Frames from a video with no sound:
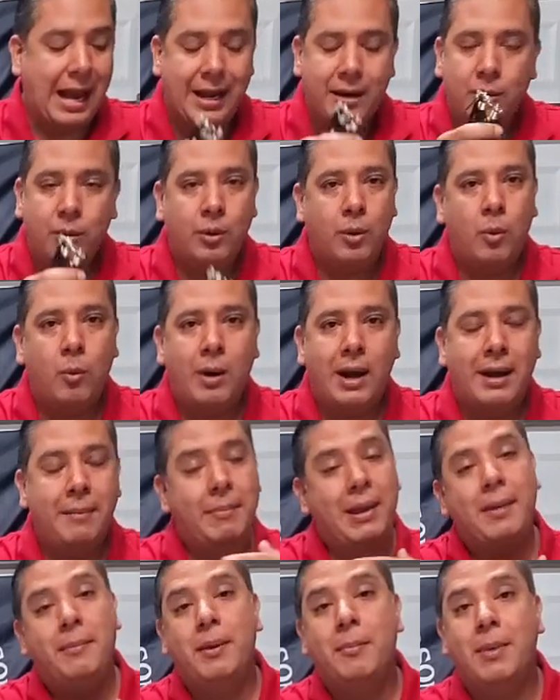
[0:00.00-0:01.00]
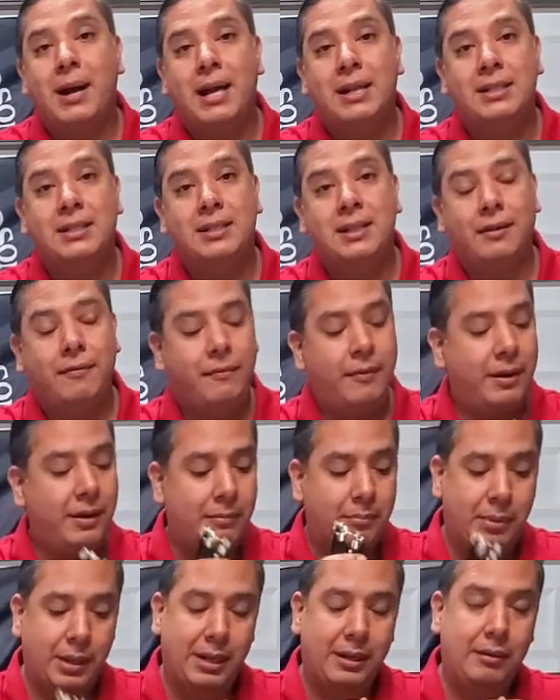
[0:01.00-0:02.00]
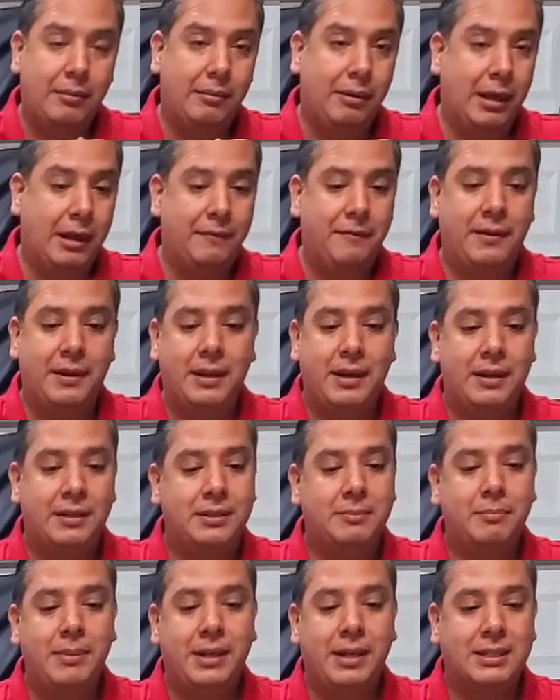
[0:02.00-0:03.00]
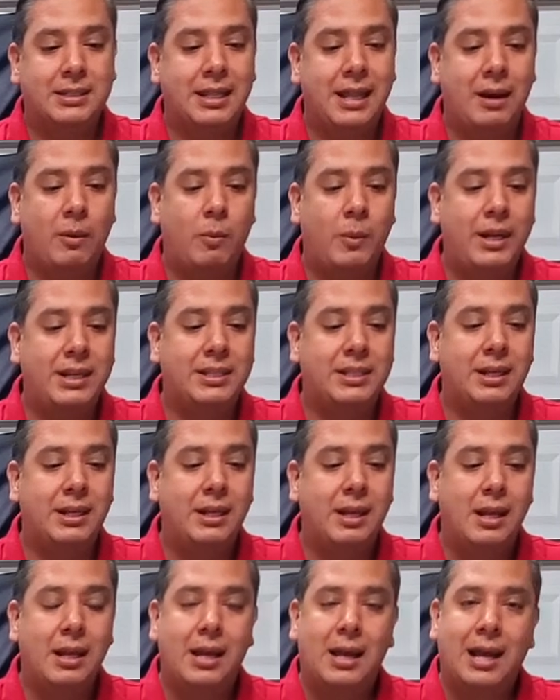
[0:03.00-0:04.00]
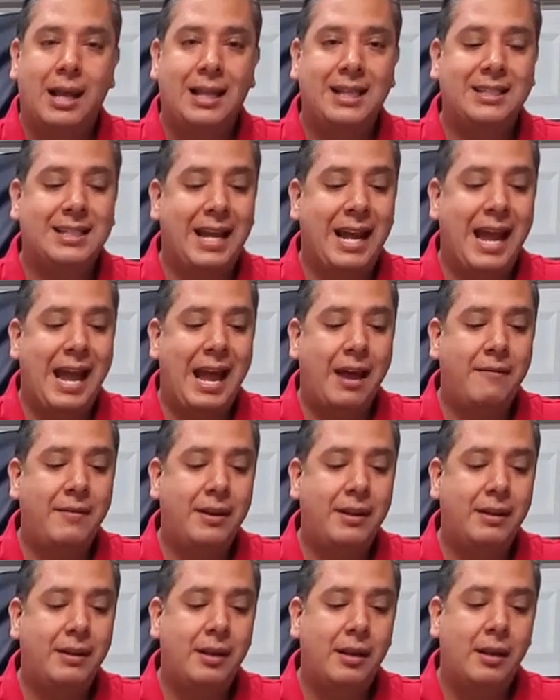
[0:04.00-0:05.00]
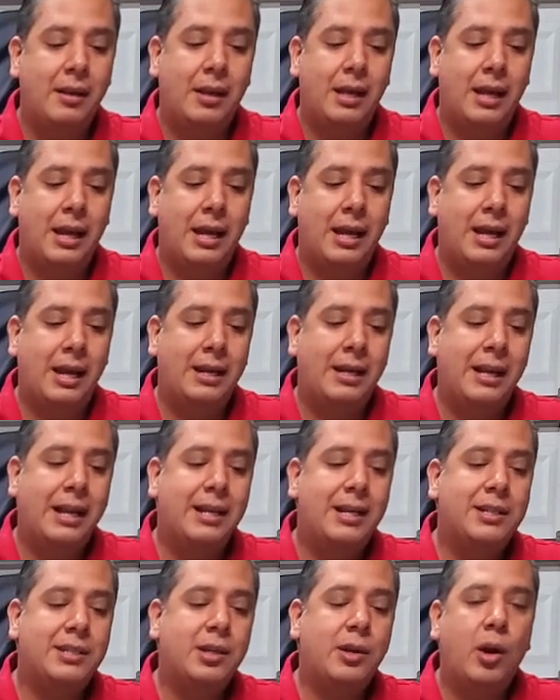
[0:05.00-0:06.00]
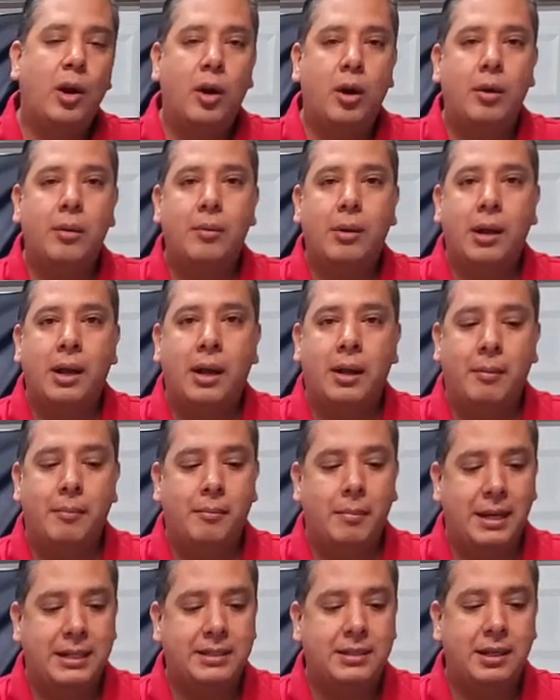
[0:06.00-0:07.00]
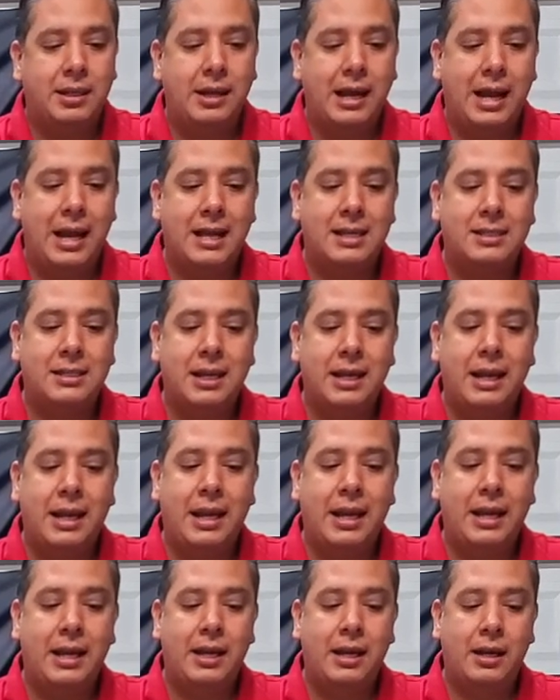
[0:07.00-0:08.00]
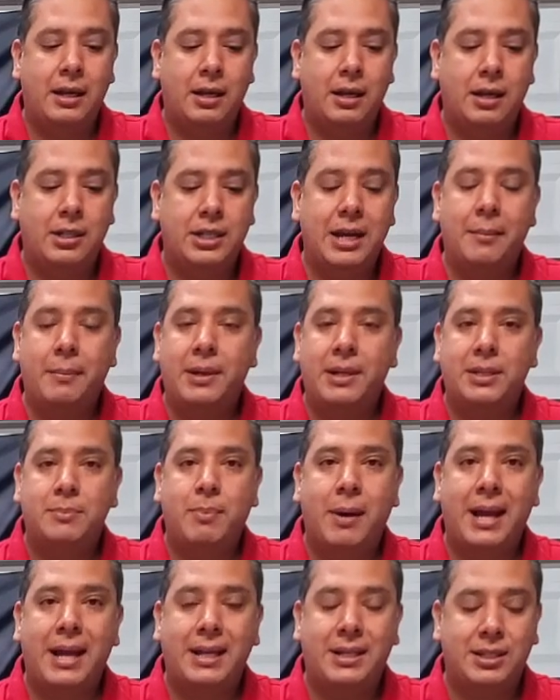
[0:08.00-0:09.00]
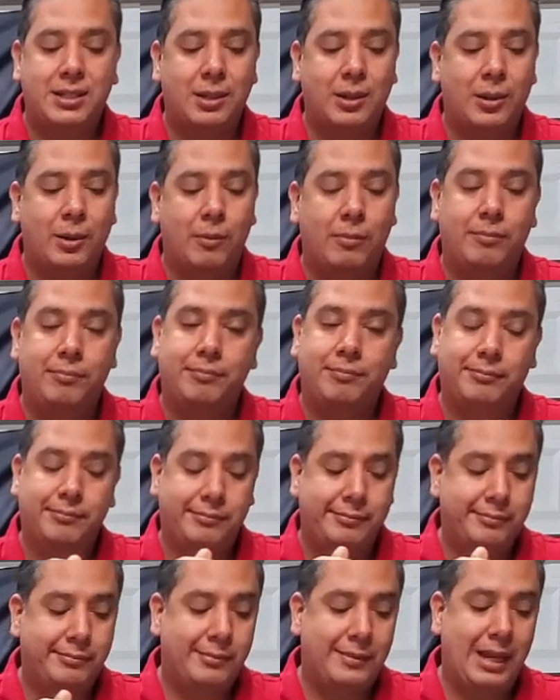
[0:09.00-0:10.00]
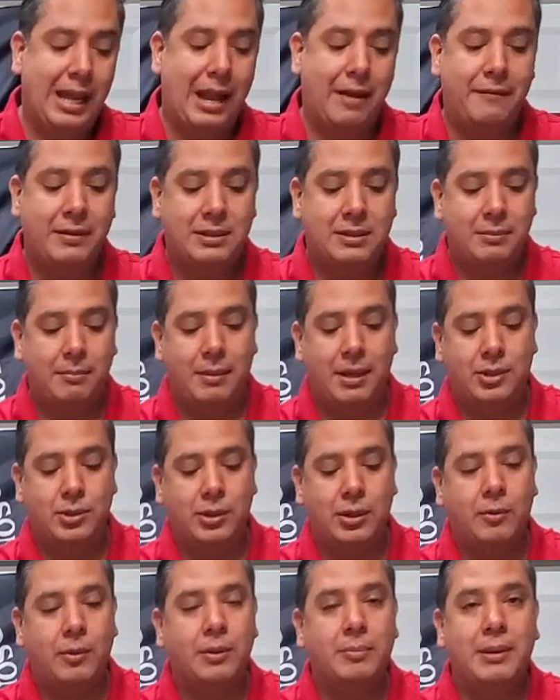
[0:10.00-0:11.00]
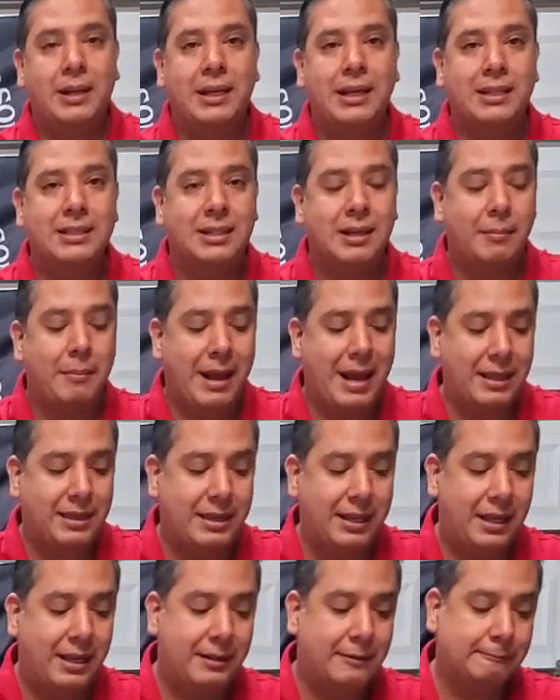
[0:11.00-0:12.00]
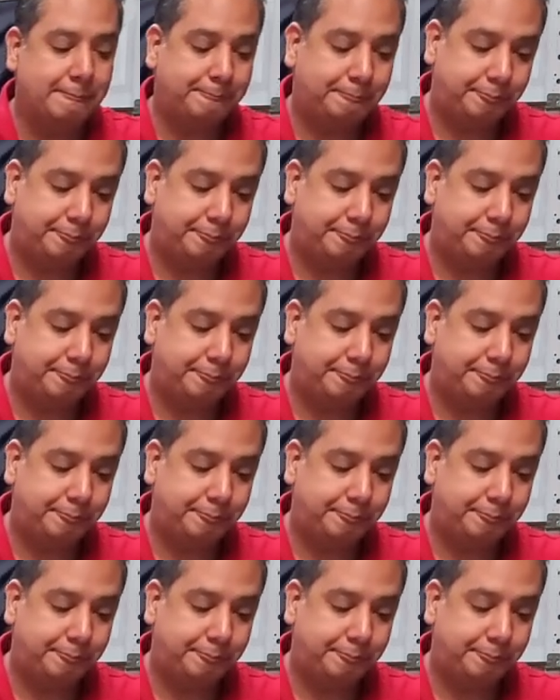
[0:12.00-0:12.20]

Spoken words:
I don't know why. Maybe mine's different, but if it is because of that reason, at least I have it, and it doesn't hurt. My son has a Japanese bike, so having some metric with me isn't a bad thing.